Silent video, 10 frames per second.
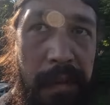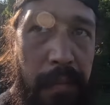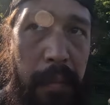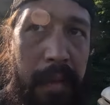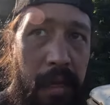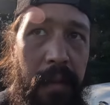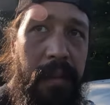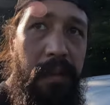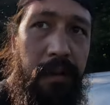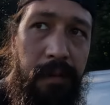swimming, all
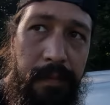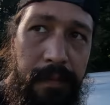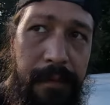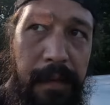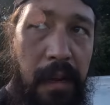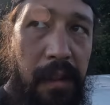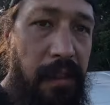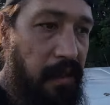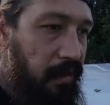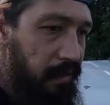the other fun
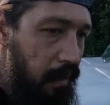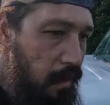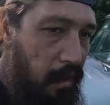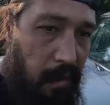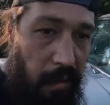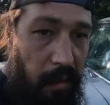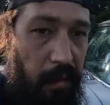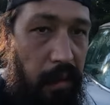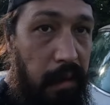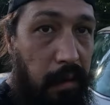things,
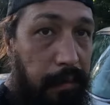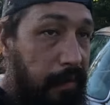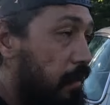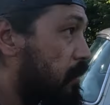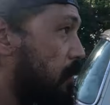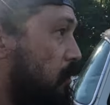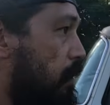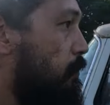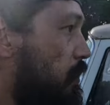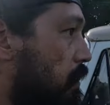and hopefully a ton of
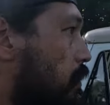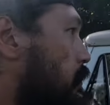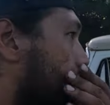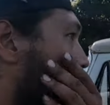choppers. I know